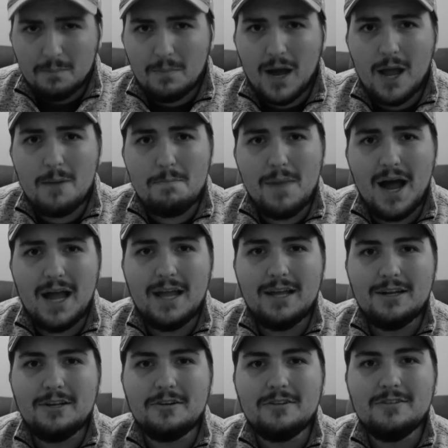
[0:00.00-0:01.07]
my
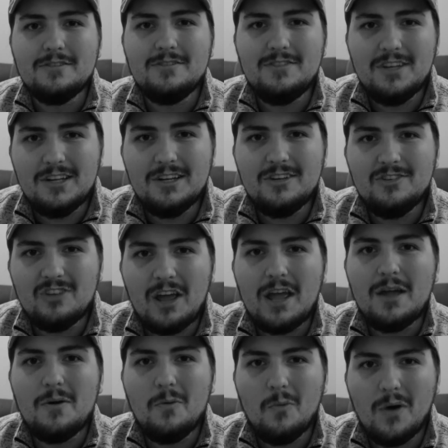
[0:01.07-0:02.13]
Pioneer
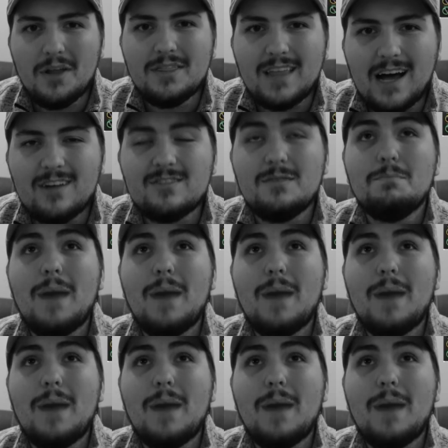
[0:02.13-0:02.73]
DDJ 1000.